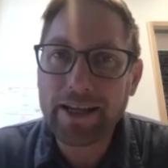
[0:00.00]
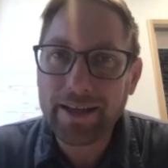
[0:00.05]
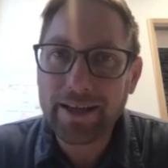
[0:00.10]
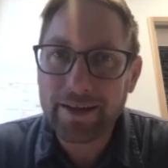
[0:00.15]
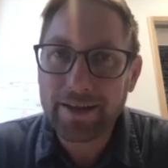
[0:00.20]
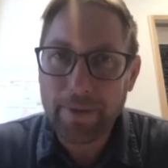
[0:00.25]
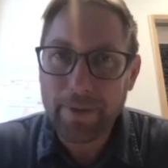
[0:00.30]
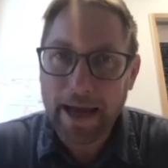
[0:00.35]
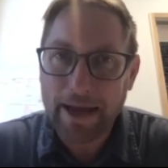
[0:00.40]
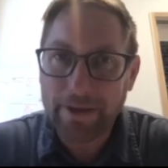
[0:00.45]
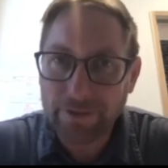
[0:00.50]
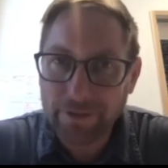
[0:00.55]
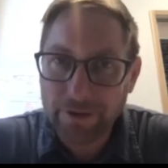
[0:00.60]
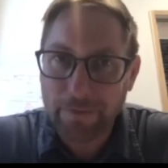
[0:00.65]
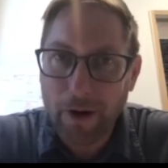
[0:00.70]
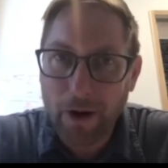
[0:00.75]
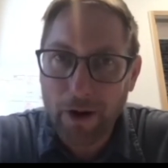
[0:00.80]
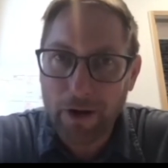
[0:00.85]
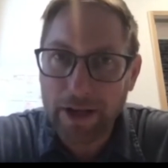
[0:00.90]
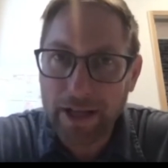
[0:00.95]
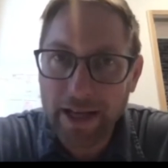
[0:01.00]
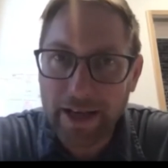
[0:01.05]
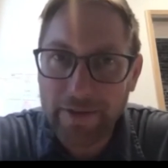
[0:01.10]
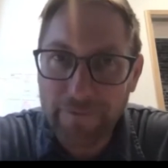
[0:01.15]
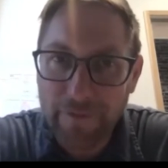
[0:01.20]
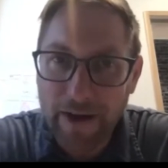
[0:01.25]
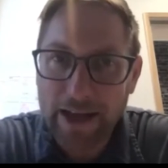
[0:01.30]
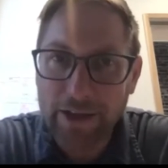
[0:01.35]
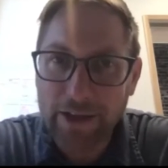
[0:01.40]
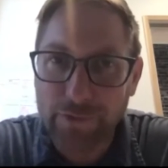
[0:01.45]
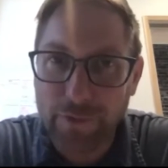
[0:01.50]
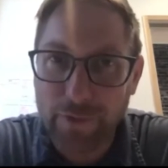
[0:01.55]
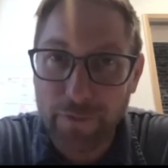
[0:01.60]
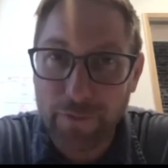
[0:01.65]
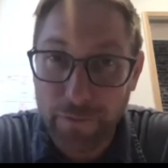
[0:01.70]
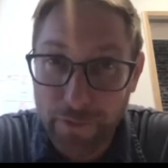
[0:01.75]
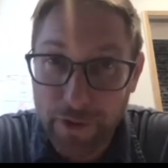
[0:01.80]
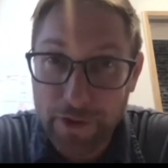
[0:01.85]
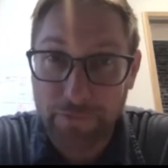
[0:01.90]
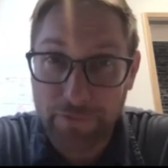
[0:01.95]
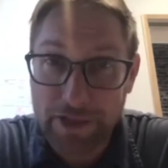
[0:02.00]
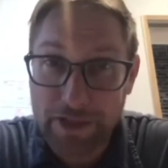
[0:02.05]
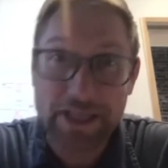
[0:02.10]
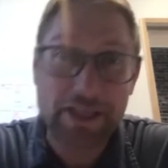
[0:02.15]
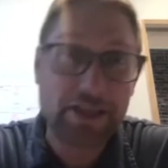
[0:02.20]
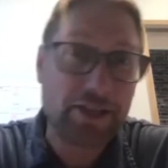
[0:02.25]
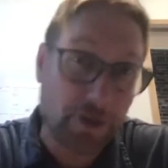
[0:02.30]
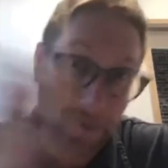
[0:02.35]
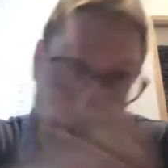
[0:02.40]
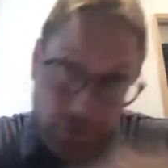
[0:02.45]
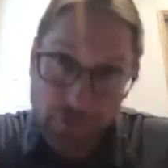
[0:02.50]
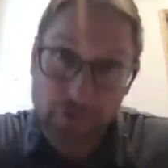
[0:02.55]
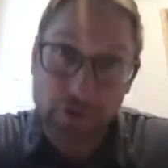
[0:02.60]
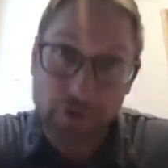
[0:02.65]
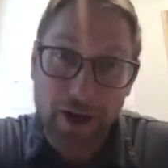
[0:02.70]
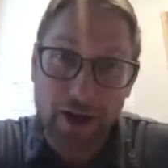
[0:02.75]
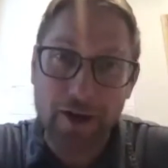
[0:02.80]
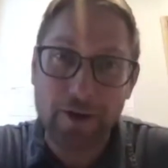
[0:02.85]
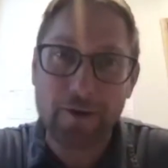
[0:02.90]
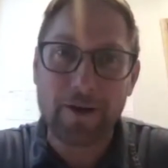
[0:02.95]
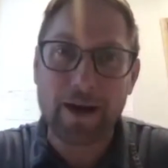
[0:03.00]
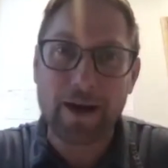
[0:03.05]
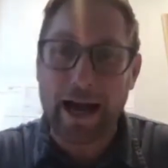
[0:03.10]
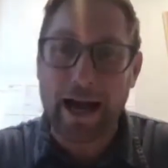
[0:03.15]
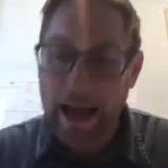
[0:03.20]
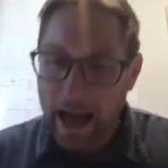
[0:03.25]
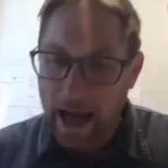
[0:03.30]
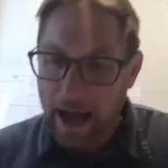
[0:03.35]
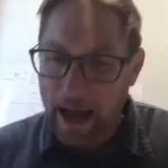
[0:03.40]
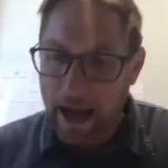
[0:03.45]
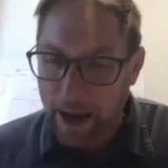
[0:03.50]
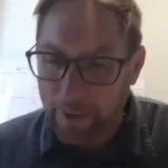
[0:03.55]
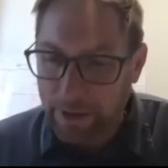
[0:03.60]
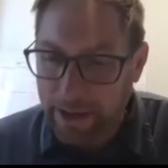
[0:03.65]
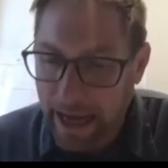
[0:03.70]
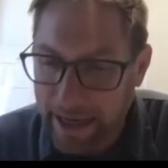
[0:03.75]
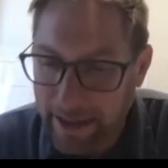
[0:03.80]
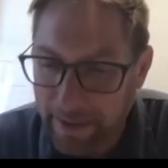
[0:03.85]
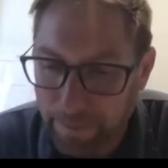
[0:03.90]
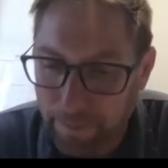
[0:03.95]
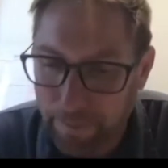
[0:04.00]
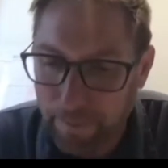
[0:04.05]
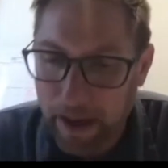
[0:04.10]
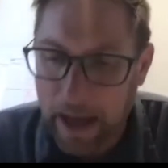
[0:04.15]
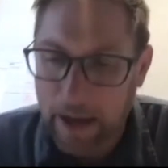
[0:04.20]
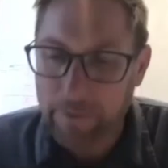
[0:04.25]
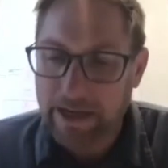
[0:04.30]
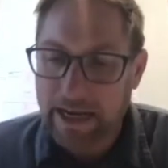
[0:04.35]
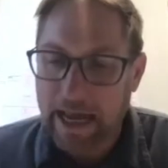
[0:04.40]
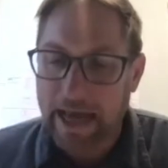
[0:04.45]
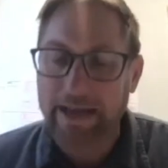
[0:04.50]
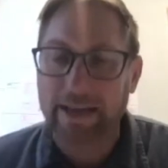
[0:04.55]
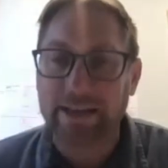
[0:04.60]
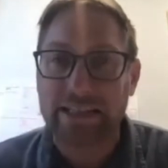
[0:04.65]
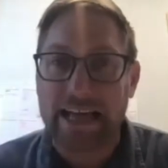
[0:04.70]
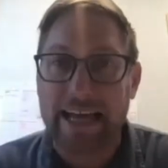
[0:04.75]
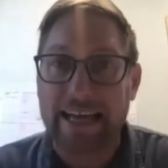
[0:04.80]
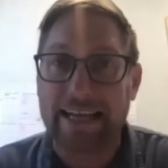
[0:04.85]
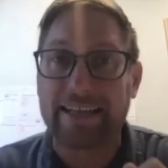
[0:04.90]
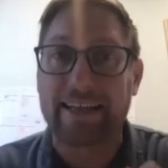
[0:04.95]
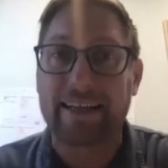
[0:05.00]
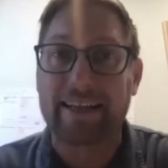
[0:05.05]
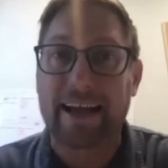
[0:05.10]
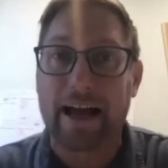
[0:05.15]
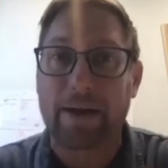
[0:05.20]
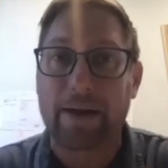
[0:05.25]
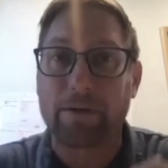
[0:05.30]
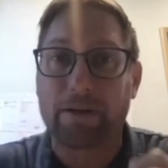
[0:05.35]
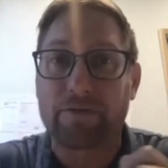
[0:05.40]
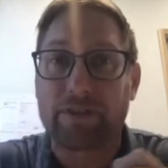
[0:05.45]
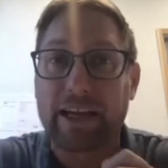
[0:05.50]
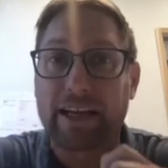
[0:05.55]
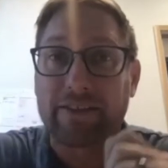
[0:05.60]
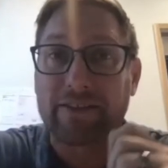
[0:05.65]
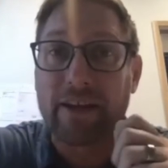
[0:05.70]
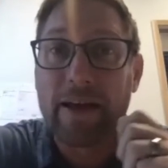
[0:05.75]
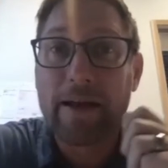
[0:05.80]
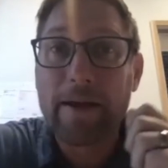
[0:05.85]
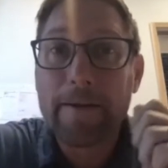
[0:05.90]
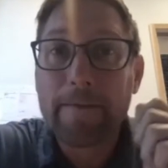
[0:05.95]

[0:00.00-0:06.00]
Pastor Marty advice for 15 years ago, I would kind of tie into a couple of things.